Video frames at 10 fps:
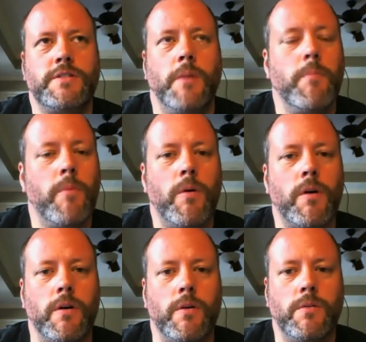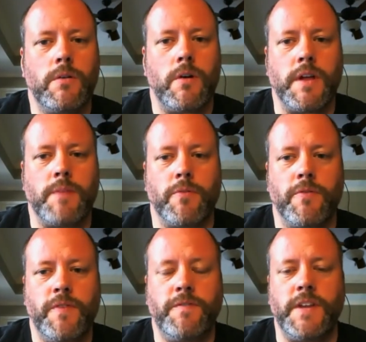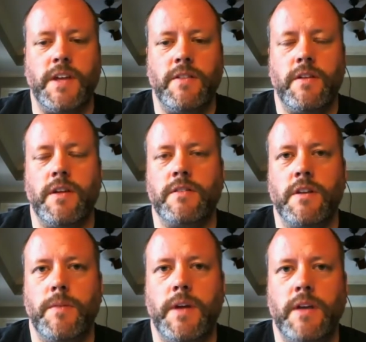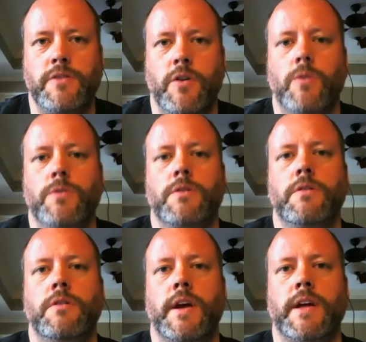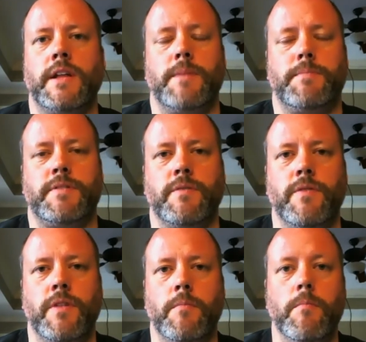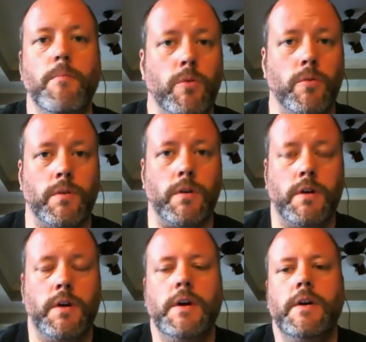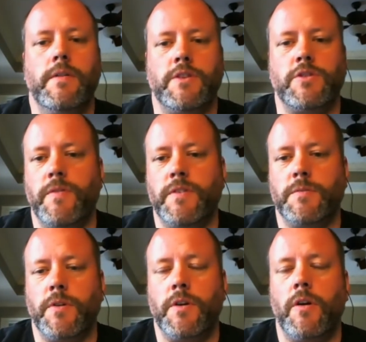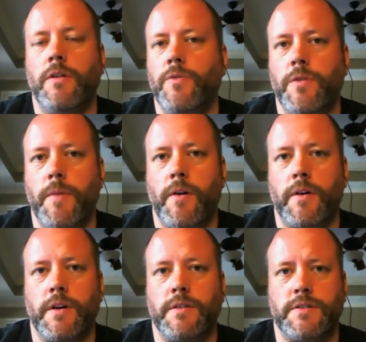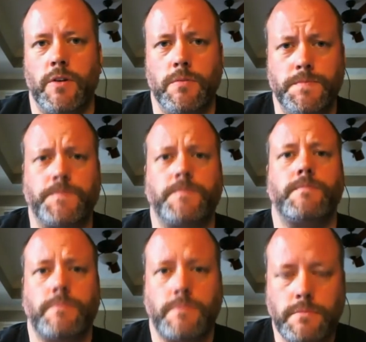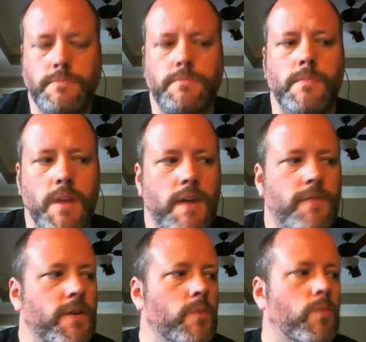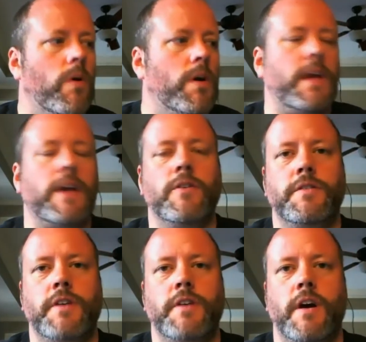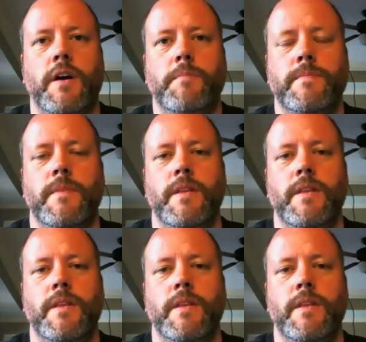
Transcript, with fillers: tomorrow on April 15th is going to be a total eclipse of the moon that should be visible in all of North America. So, if you want a good time